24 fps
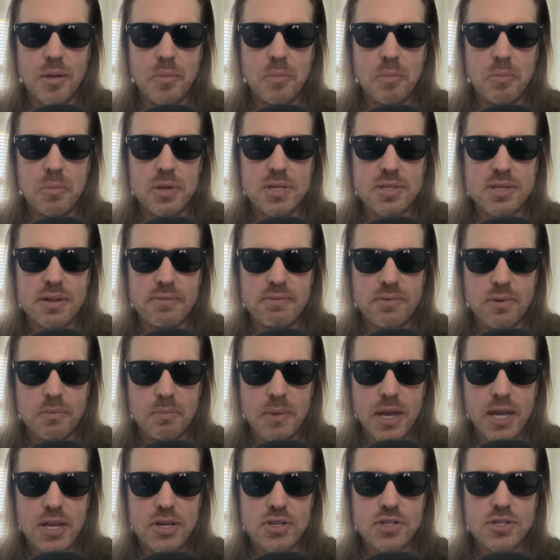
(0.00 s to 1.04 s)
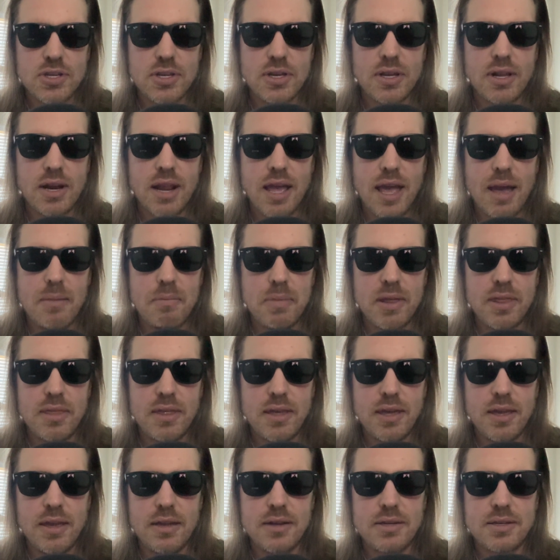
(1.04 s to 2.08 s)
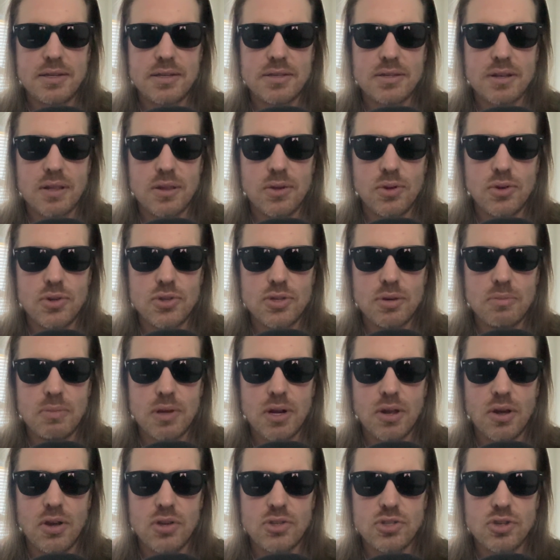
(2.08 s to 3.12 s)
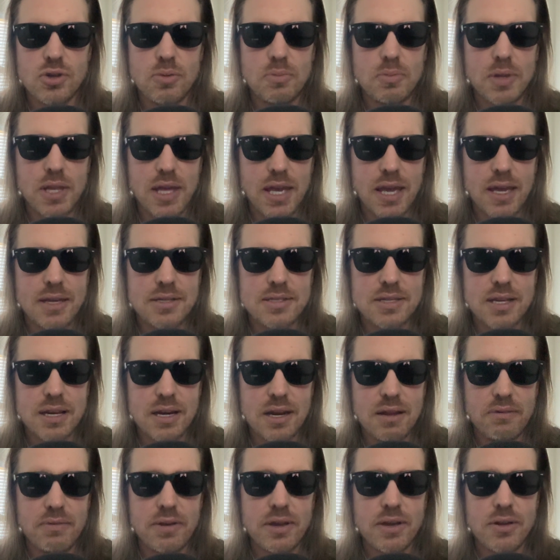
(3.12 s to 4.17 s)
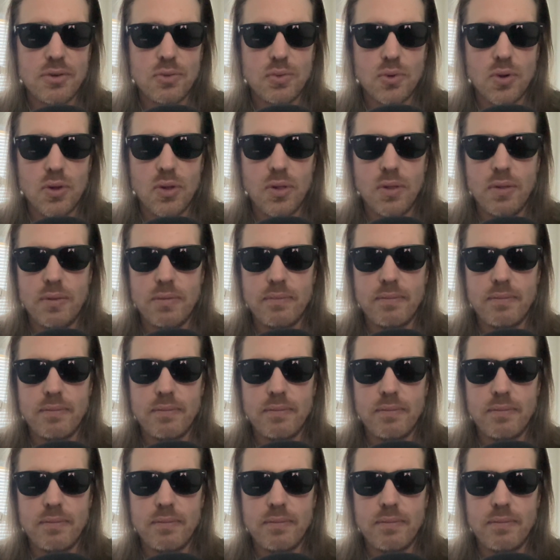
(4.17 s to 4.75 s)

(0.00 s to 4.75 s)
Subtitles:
Misinformation, apathy, and disillusionment also play a significant role.